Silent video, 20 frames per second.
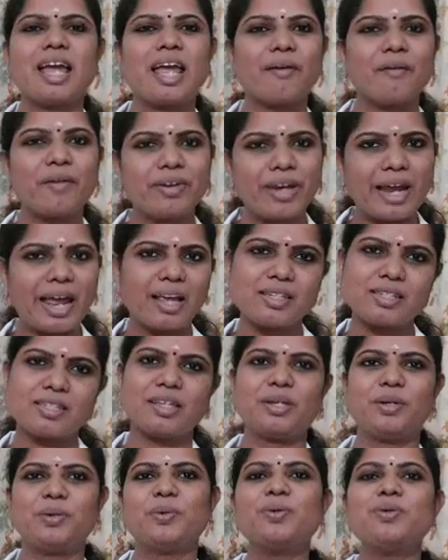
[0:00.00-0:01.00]
I have attached
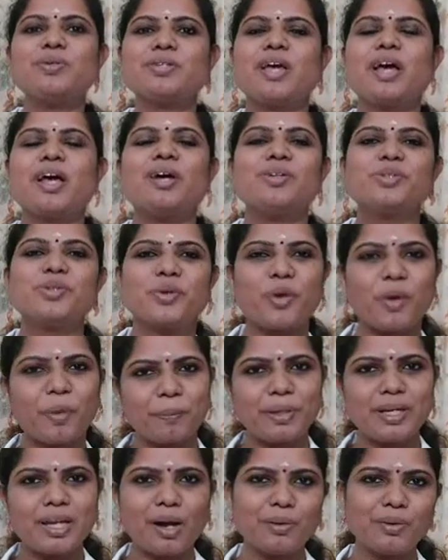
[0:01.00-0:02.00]
the notes. So
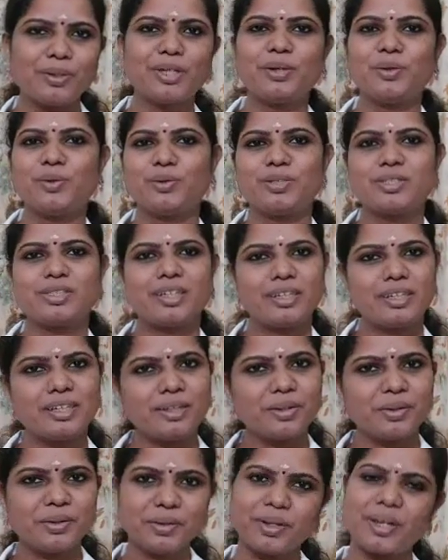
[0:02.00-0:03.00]
copy down the notes,
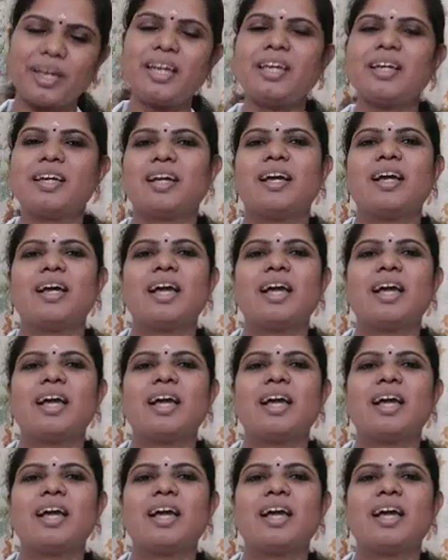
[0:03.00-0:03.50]
children. Okay.